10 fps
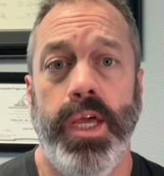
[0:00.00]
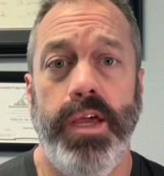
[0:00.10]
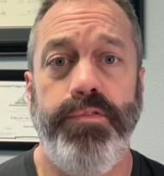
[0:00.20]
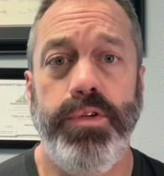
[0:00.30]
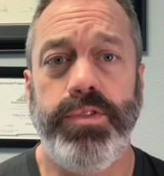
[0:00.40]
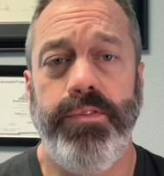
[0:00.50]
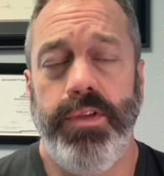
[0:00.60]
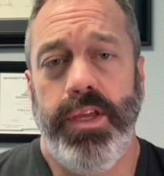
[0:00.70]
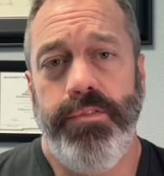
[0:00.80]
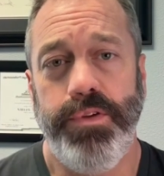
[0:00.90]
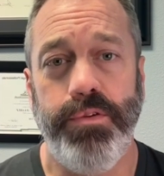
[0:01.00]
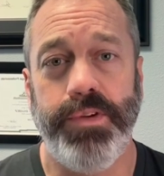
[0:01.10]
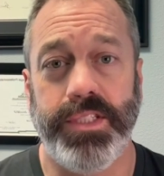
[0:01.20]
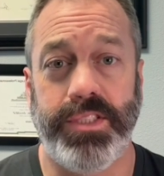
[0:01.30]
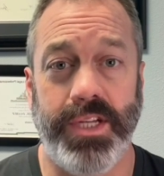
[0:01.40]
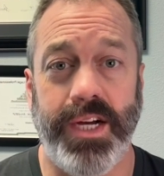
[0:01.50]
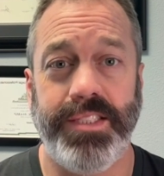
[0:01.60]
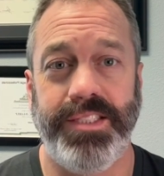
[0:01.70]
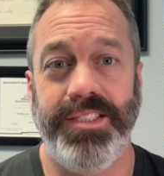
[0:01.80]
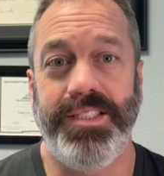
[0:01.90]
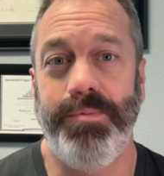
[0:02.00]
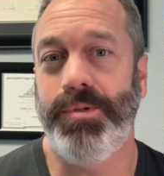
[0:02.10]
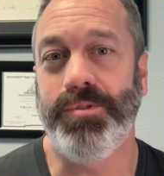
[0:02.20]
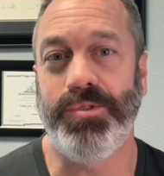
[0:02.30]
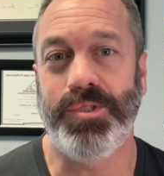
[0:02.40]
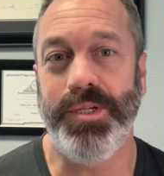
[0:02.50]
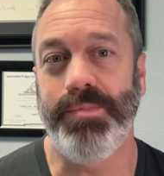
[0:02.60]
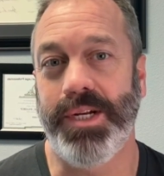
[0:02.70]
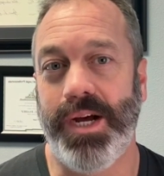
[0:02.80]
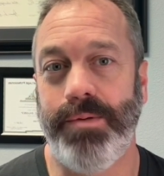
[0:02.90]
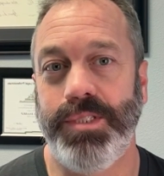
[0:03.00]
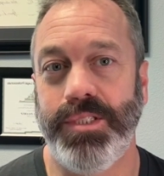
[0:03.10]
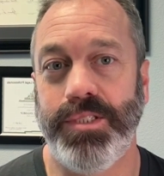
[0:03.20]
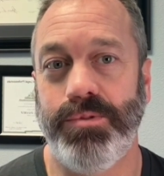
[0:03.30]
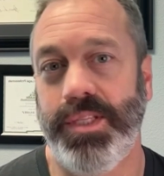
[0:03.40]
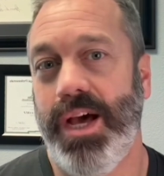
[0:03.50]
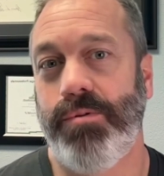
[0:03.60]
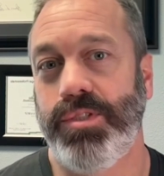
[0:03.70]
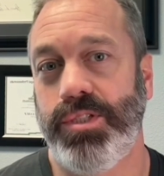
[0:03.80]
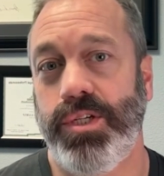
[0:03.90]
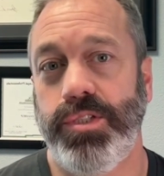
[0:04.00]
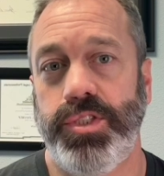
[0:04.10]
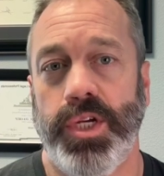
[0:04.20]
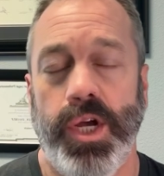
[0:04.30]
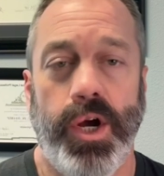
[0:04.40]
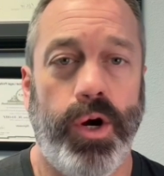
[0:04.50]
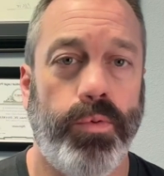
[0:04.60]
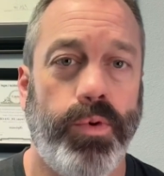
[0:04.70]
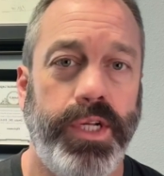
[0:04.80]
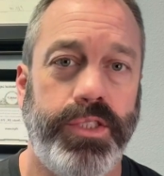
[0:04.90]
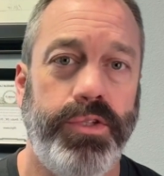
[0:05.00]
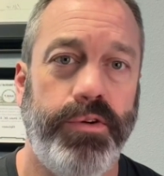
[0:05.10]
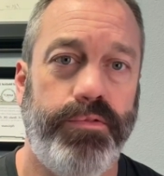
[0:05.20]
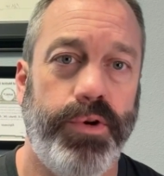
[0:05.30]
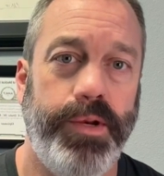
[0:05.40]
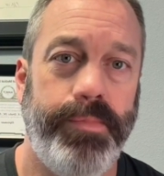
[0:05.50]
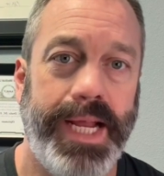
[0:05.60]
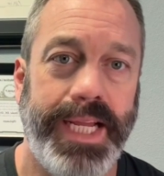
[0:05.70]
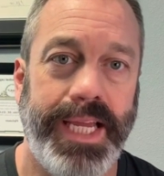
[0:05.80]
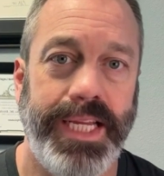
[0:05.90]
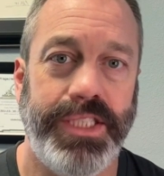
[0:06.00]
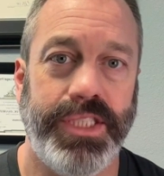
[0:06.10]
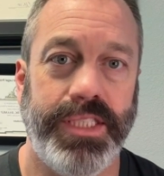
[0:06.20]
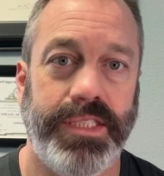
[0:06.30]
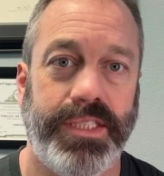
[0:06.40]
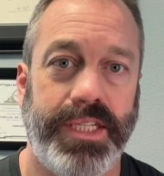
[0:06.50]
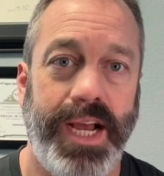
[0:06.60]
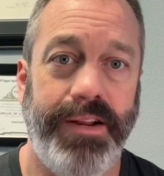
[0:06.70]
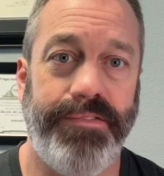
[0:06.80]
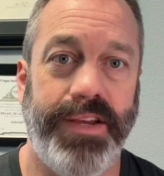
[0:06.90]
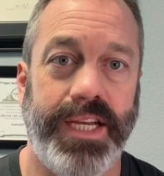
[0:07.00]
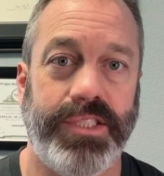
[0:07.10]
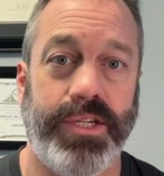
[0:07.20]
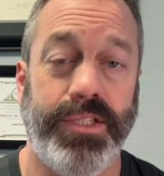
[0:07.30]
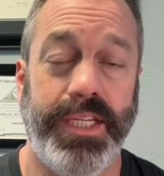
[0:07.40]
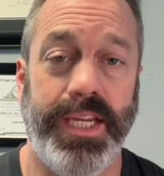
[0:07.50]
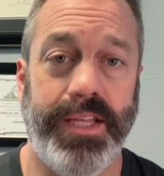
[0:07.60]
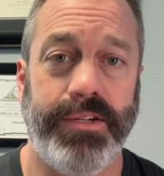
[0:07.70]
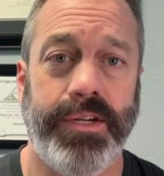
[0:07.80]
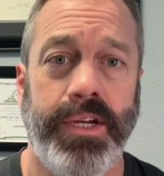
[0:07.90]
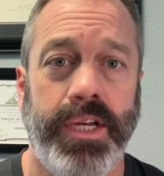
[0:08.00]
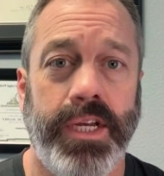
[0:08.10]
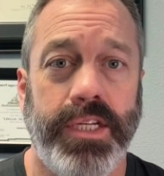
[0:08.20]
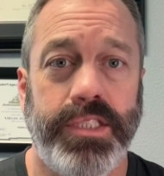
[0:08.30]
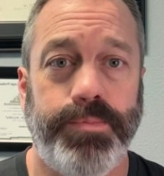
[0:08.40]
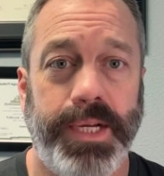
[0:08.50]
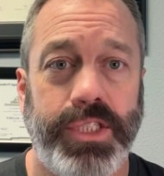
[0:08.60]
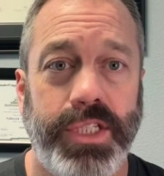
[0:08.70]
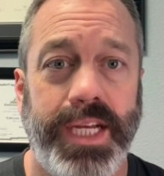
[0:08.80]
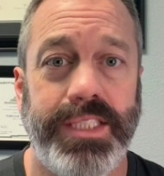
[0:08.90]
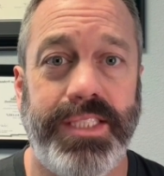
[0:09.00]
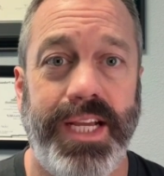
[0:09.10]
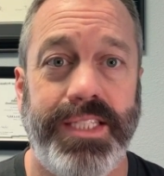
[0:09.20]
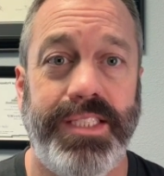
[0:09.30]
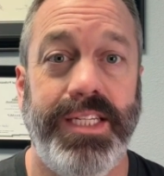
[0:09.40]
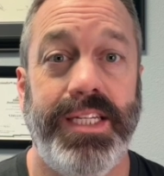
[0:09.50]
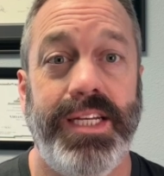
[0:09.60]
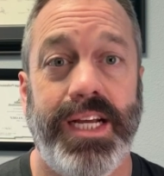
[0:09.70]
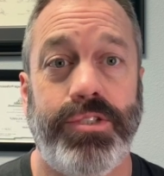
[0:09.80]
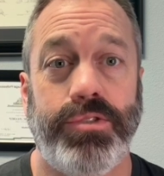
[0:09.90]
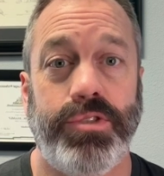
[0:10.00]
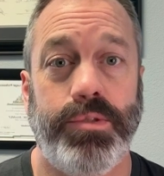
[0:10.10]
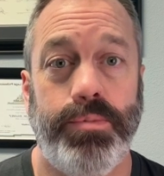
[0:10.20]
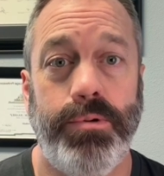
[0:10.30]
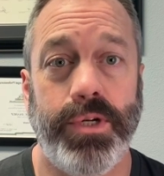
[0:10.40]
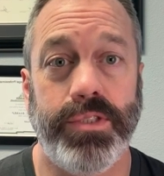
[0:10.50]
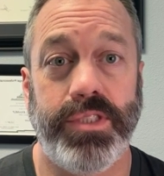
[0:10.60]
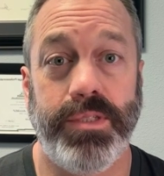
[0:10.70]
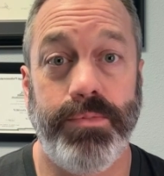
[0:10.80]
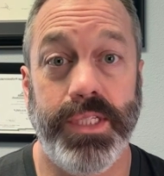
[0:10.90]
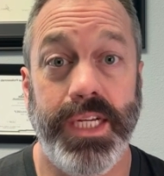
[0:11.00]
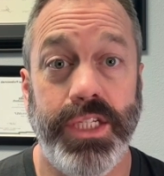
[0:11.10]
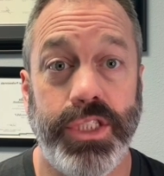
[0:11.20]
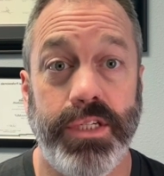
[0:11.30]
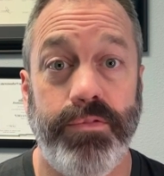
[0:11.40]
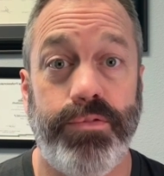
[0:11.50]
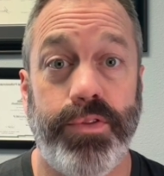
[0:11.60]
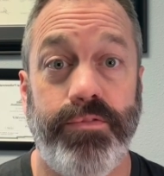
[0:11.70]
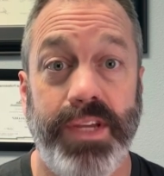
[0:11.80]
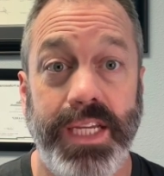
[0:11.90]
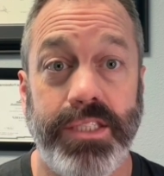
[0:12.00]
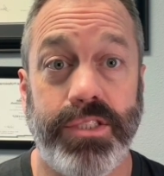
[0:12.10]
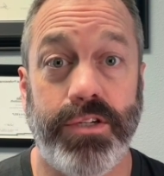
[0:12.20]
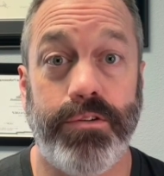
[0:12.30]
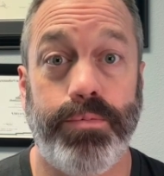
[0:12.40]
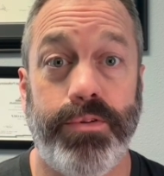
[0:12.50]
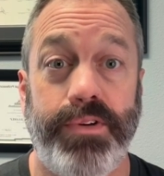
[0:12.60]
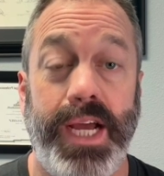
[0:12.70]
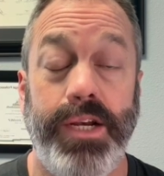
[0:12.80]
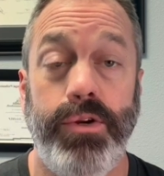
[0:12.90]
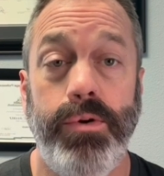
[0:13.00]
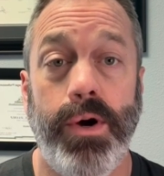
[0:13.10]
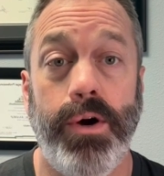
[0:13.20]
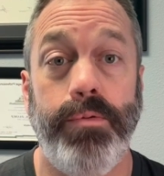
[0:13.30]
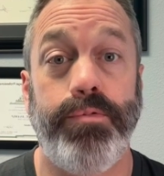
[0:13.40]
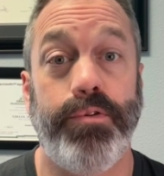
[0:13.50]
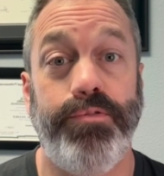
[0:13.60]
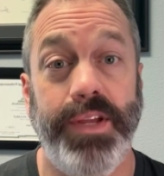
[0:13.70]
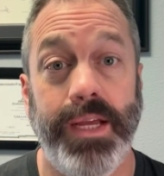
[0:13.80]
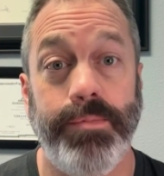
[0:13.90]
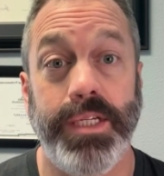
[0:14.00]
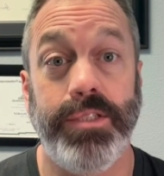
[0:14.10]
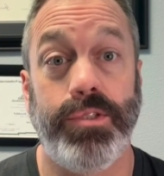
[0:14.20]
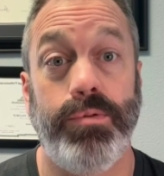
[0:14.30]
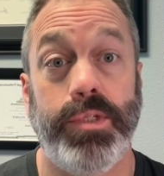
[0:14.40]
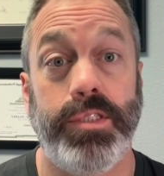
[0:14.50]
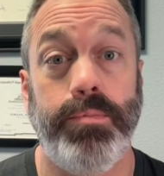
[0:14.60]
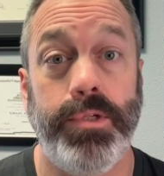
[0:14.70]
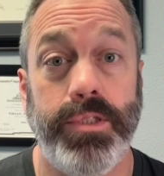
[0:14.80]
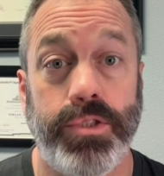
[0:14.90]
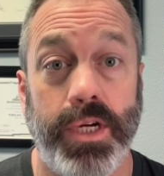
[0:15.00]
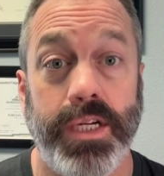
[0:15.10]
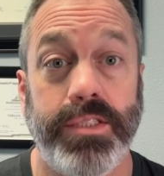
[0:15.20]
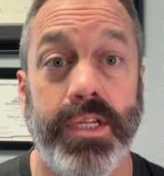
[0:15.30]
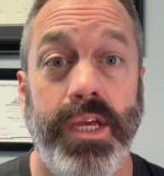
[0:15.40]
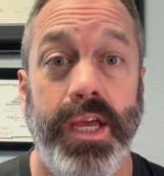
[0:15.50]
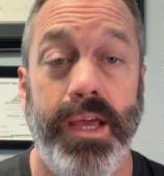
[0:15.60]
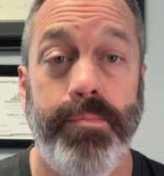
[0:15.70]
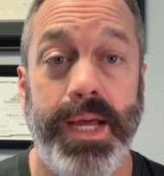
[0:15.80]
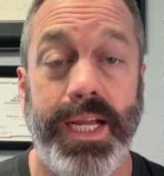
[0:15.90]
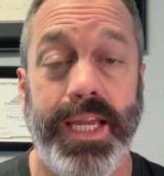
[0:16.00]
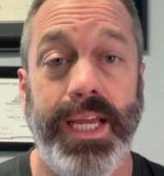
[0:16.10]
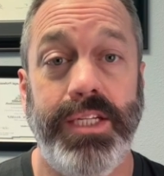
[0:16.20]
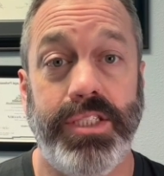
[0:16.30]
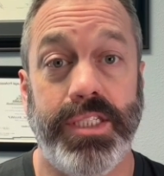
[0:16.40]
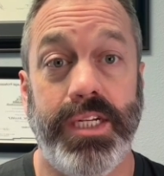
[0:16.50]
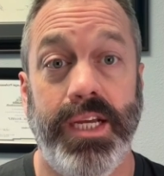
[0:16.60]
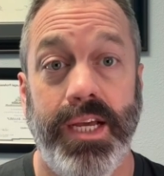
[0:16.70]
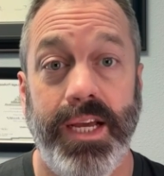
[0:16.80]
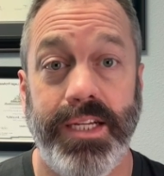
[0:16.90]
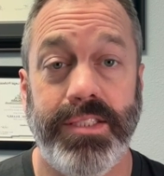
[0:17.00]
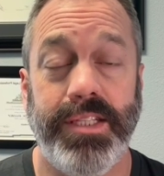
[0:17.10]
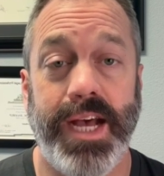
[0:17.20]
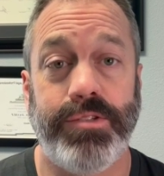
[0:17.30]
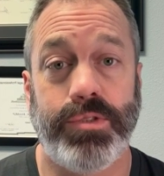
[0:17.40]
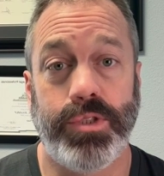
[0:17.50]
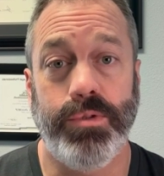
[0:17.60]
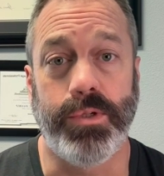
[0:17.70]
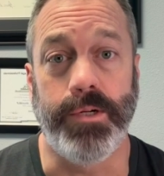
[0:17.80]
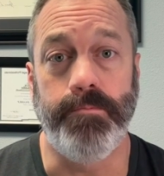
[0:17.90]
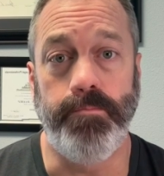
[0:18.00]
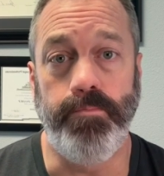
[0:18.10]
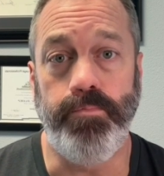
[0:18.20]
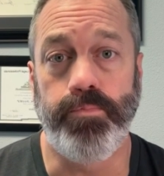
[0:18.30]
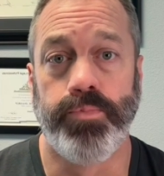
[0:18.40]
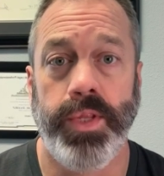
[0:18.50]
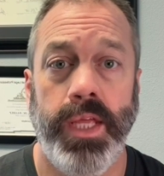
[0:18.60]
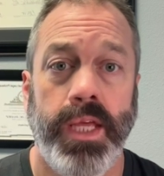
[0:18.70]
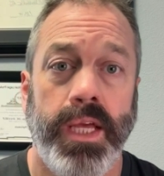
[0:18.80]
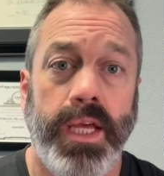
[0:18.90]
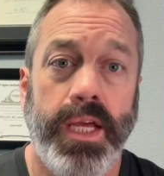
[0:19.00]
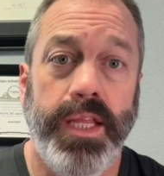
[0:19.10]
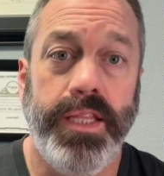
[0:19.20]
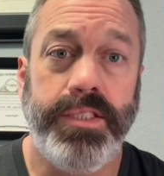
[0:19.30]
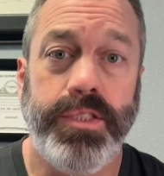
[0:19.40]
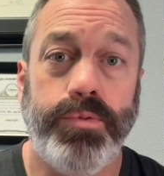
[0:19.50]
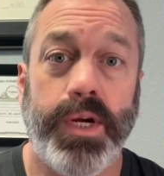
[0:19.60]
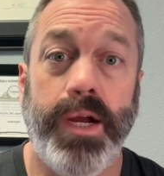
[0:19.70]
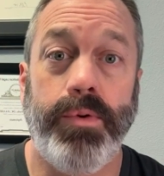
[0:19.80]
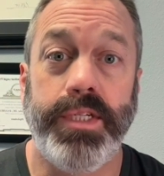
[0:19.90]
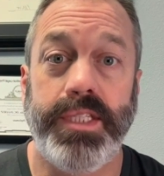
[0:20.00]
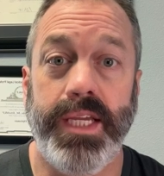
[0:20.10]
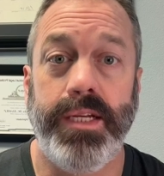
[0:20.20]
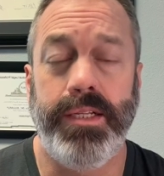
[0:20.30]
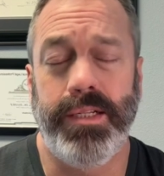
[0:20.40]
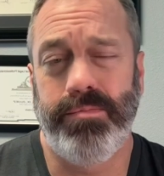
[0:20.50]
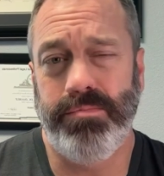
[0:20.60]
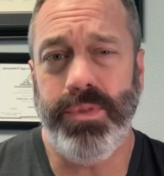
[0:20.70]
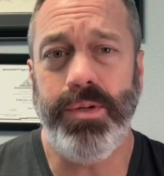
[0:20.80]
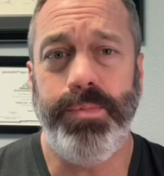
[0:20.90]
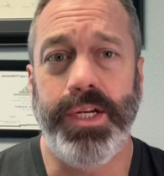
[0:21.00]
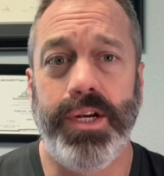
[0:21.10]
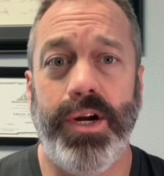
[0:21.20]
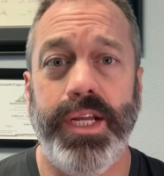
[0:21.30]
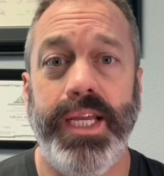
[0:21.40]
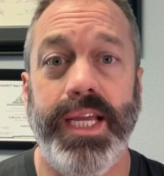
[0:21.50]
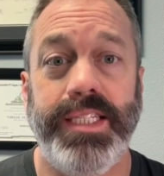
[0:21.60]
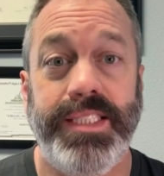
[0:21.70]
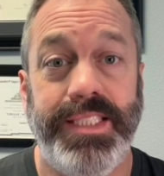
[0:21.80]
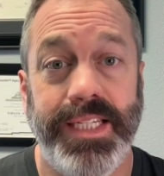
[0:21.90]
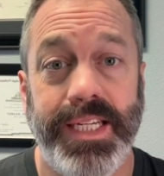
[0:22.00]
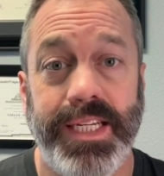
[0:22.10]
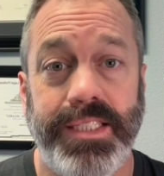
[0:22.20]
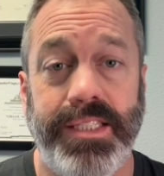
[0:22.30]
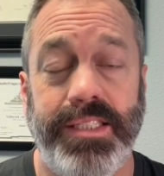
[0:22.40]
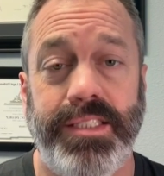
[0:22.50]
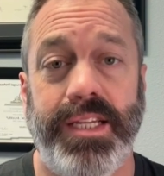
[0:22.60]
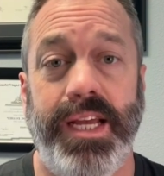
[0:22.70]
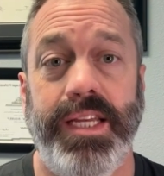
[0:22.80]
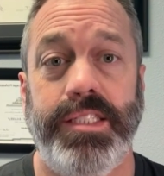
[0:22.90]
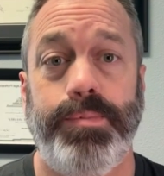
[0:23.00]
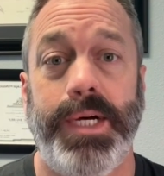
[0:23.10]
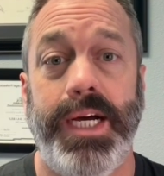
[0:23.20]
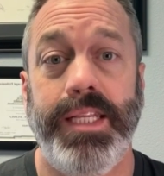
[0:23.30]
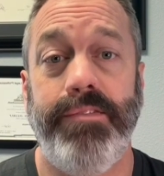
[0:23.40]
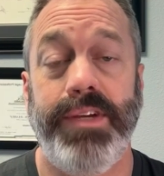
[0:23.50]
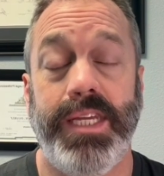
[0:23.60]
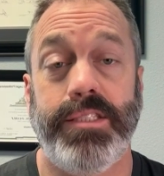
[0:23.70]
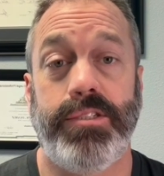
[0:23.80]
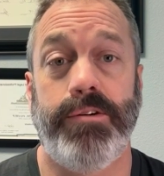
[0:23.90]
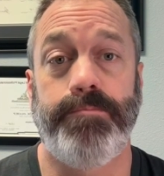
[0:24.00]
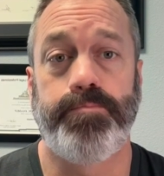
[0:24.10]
If, you, if you've exhausted typical treatment options without results or want to avoid medication side effects altogether, Specialized testing and natural support and simulation for the vagus nerve provide new hope for families who want to put drugs and medication as a last resort. This is where I want to get a little bit nerdy and dig into the science behind the vagus nerve.